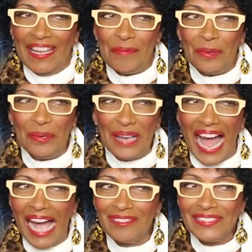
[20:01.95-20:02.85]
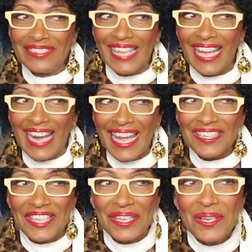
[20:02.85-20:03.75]
Boy, how was that Ice
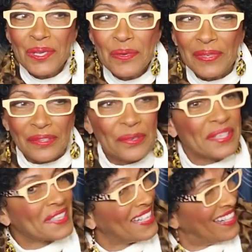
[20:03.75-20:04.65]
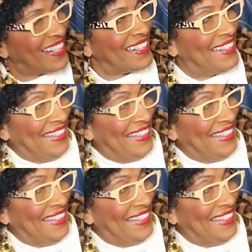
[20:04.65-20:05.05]
Cube and Chris Tucker?